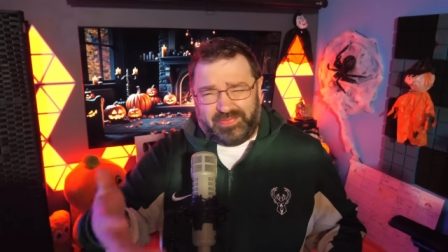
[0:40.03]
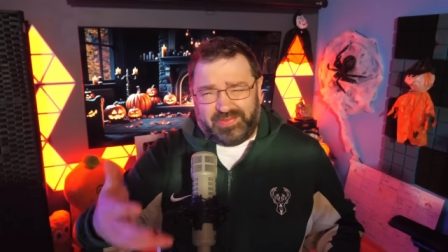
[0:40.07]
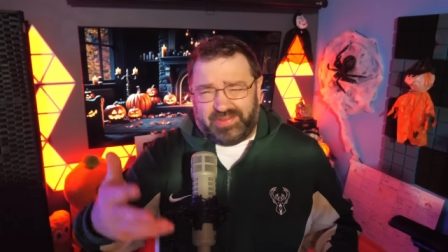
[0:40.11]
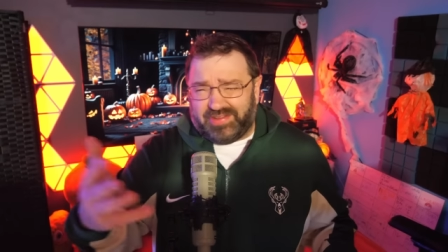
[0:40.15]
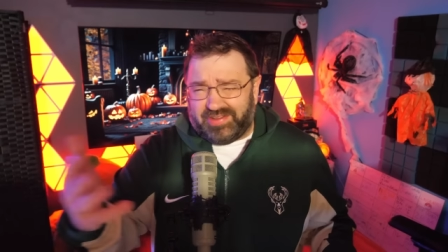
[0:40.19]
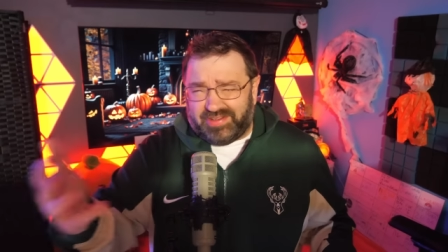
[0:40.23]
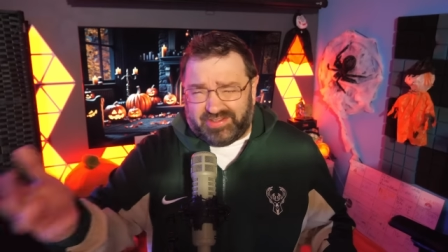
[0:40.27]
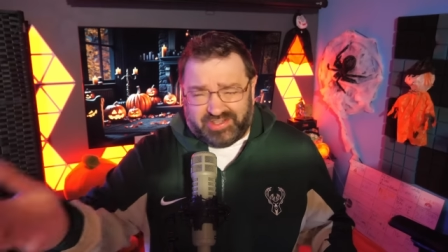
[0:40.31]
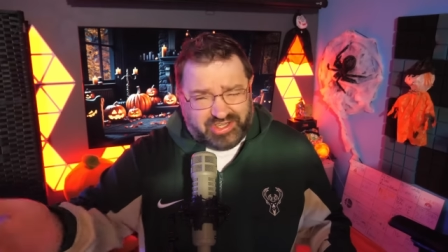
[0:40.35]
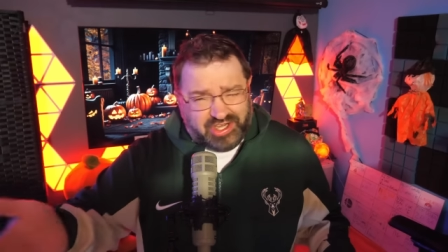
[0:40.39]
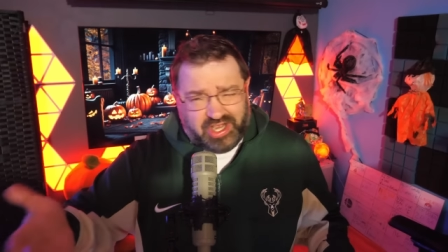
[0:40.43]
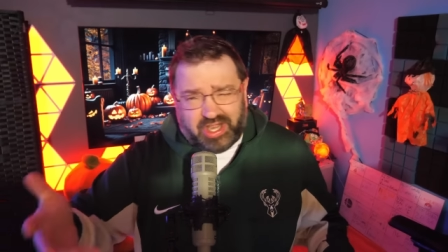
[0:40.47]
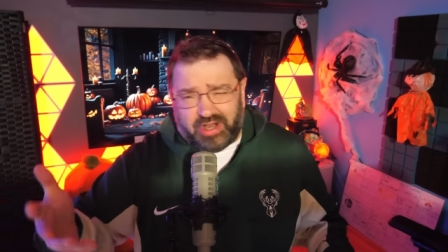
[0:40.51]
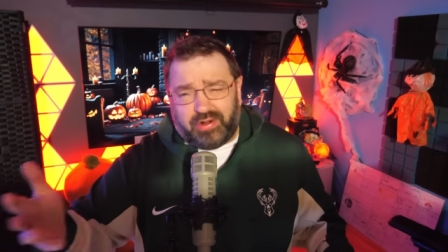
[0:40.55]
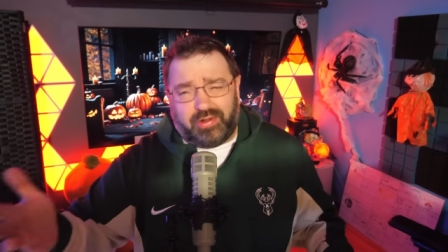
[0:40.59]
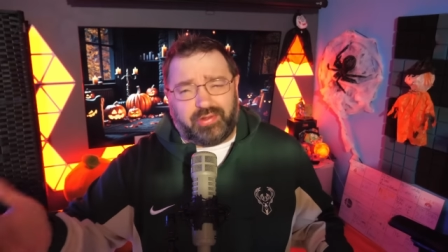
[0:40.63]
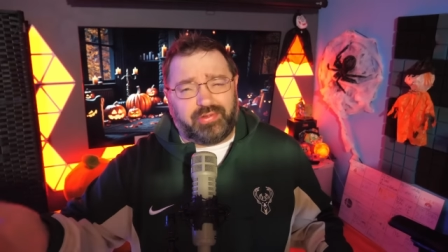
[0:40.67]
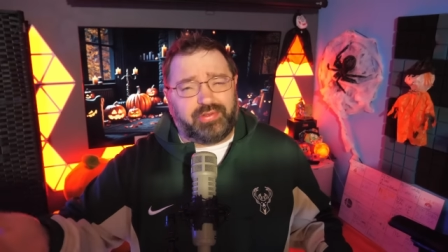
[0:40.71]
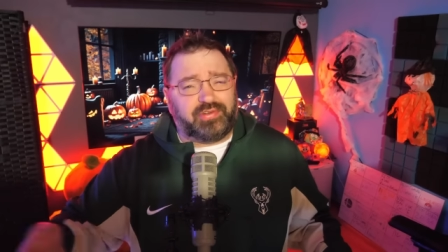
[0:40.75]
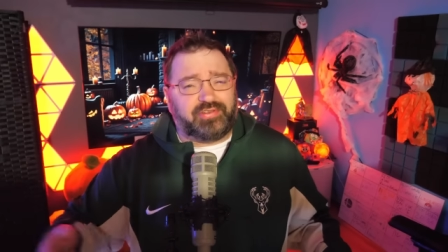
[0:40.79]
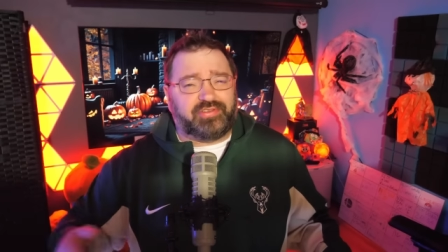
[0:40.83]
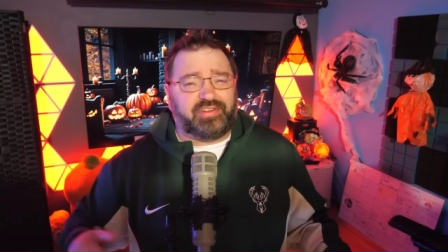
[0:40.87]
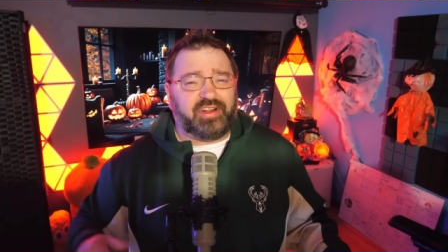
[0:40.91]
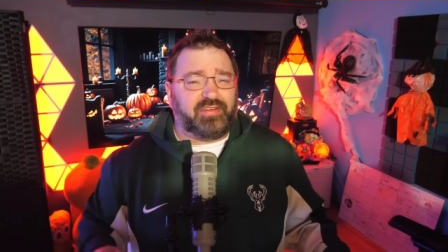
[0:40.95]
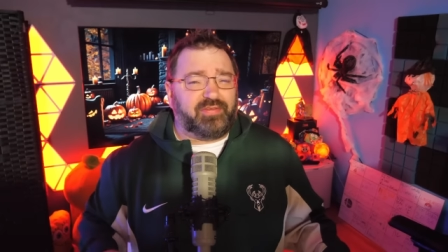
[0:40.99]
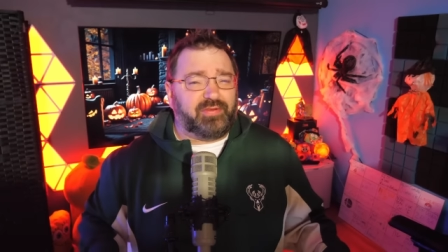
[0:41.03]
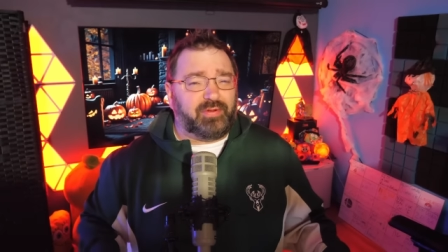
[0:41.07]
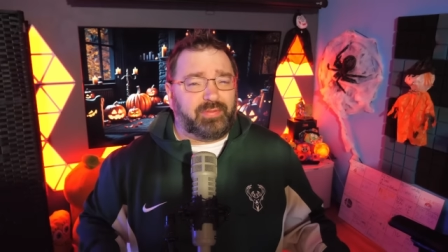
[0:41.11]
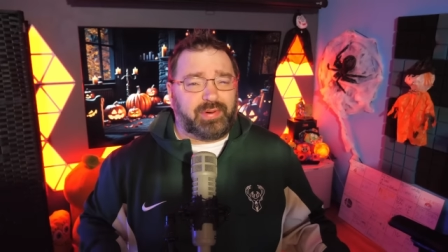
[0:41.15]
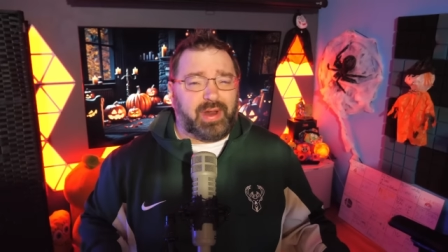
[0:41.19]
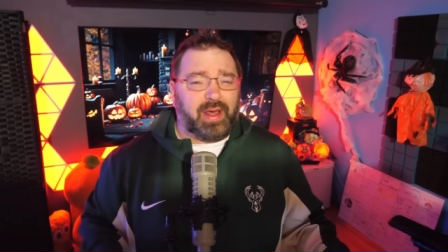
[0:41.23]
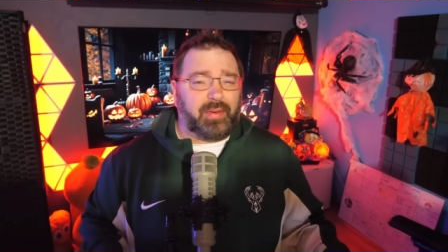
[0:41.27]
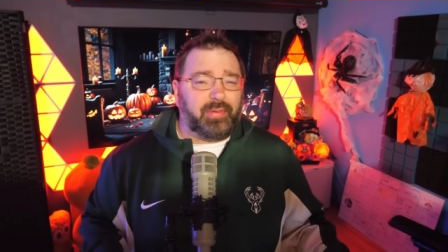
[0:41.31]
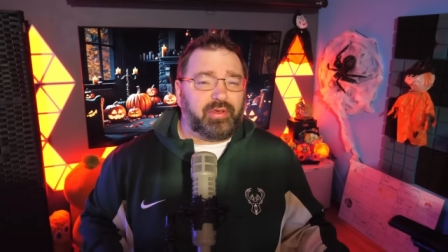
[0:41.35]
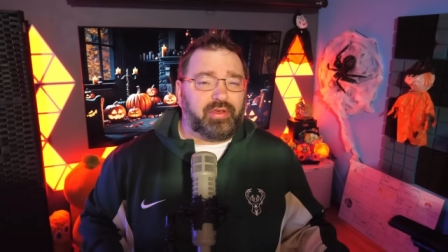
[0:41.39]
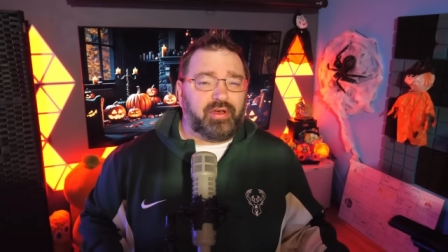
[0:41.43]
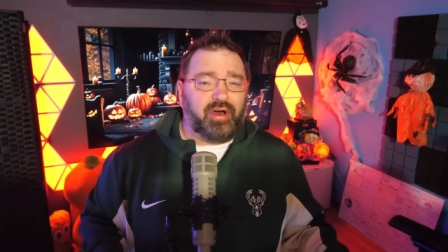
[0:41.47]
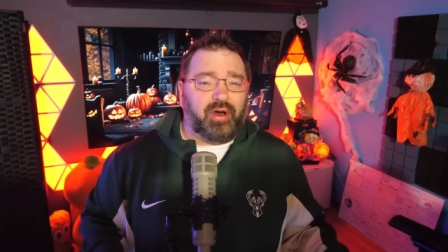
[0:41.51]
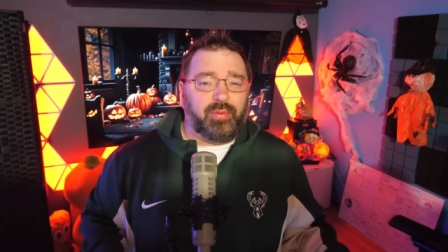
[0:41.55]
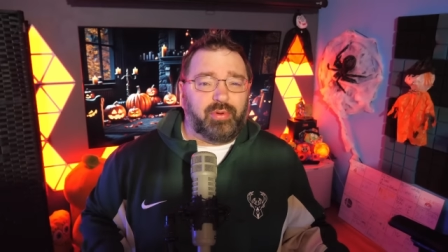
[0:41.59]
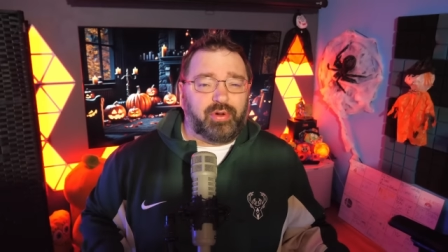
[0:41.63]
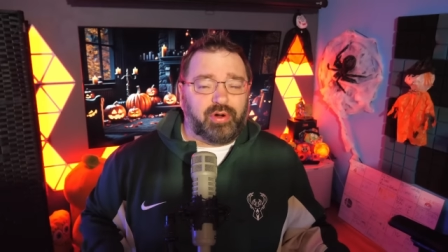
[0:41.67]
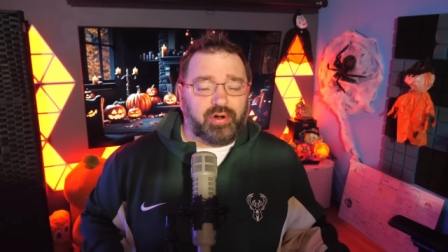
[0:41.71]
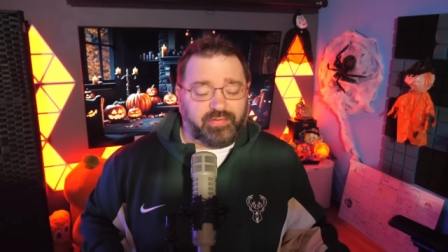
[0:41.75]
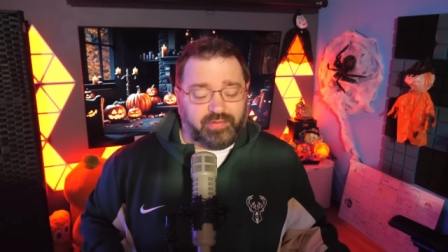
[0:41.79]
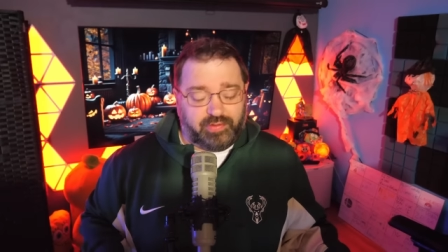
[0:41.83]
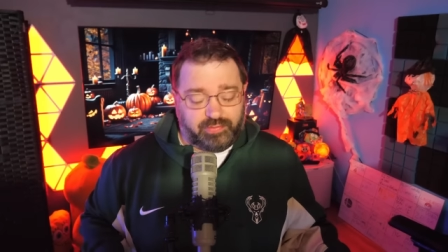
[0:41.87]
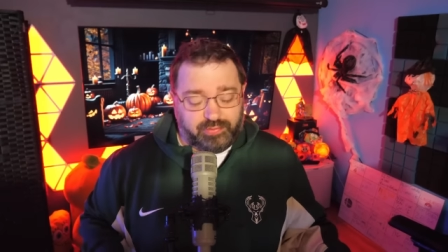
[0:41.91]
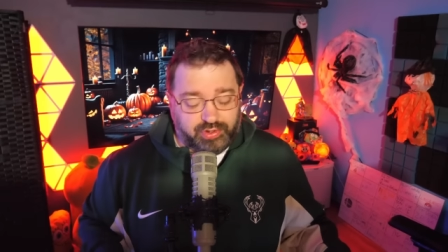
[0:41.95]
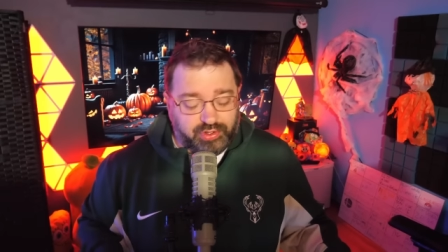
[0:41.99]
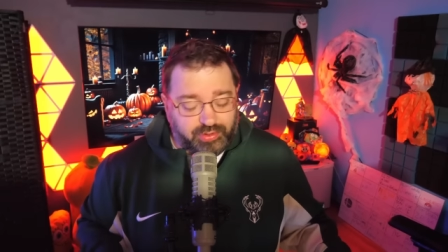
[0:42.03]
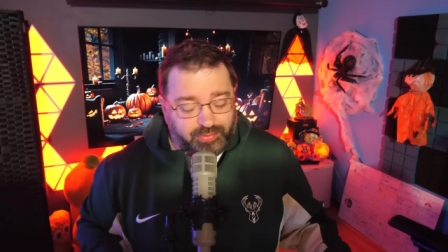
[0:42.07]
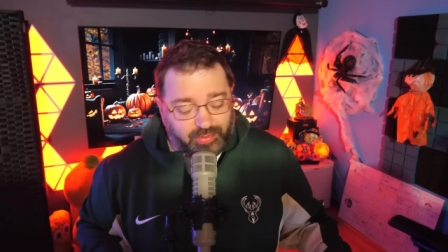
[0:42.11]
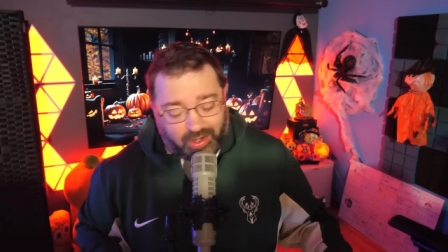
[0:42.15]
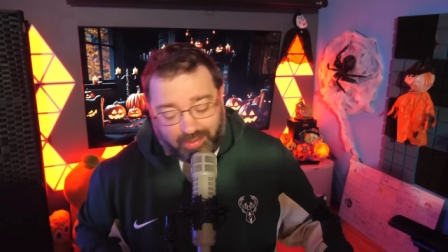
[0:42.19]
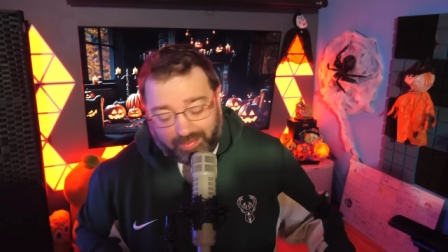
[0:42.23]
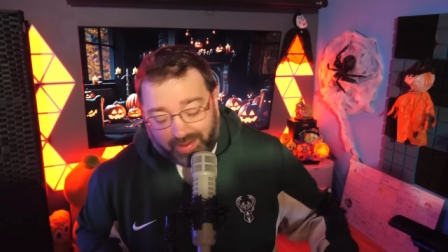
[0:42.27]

The shareholder stuff we'll probably call more of a rumor,